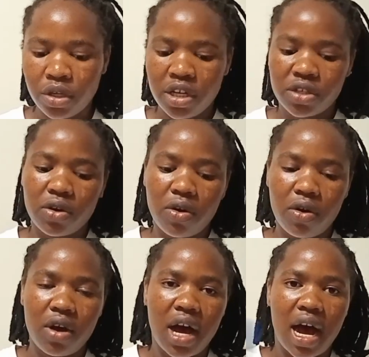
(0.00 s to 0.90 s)
So
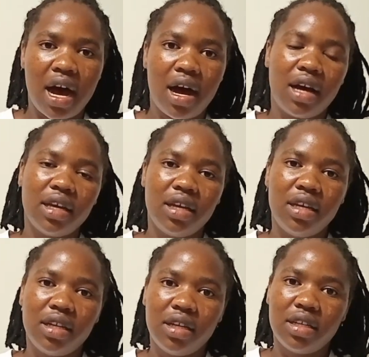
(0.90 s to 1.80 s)

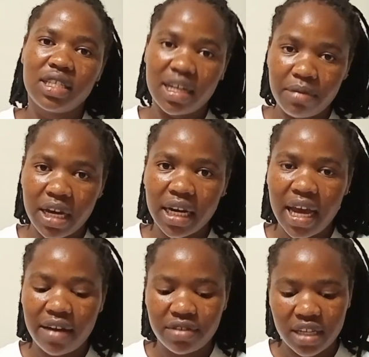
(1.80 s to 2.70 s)
in summary,
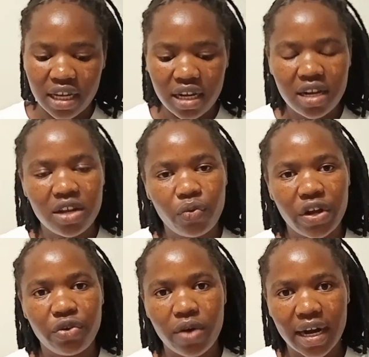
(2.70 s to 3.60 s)
I've said
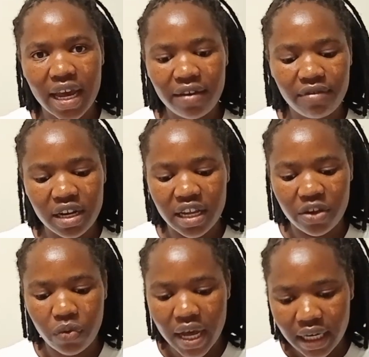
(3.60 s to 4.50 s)
when you arrive in the
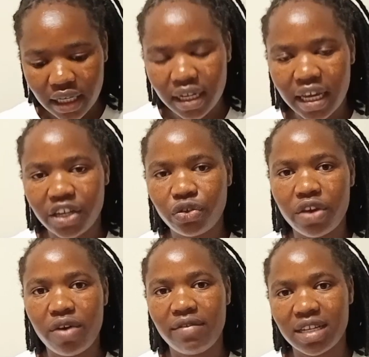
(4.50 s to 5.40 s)
UN, ensure
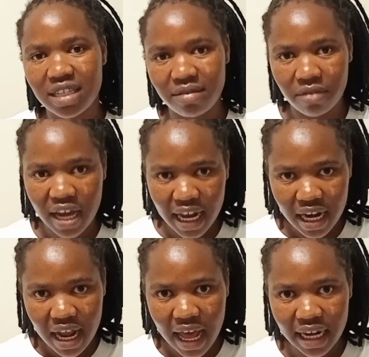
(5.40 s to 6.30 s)
you have a SIM card,
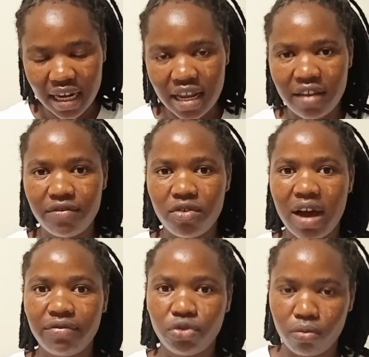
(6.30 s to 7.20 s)
and if you
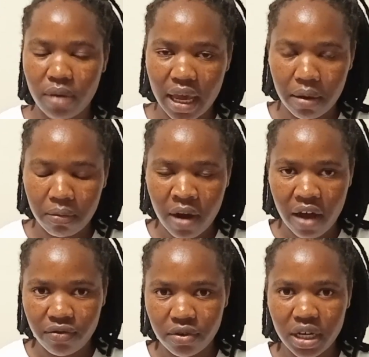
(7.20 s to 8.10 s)
have to buy
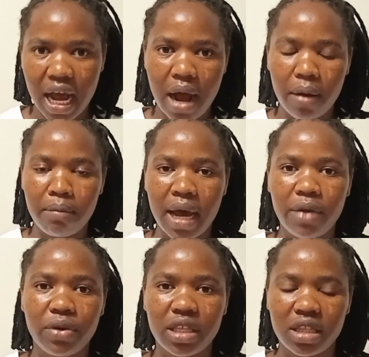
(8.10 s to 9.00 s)
a phone,
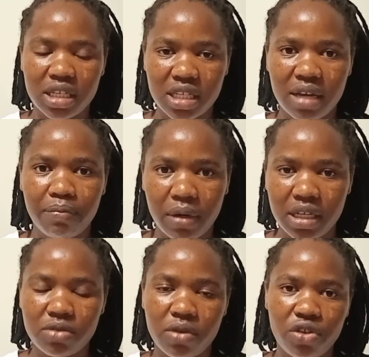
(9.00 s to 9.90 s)
buy within the same
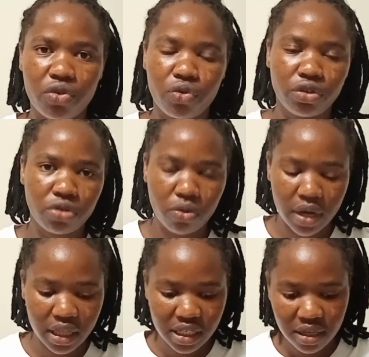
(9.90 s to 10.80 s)
place where you're going to
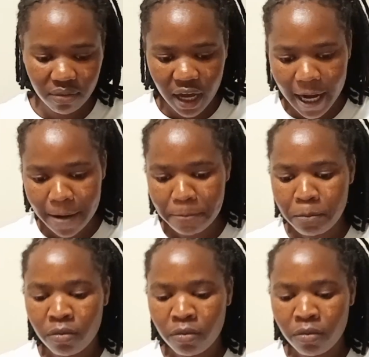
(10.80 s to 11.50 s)
acquire the SIM card.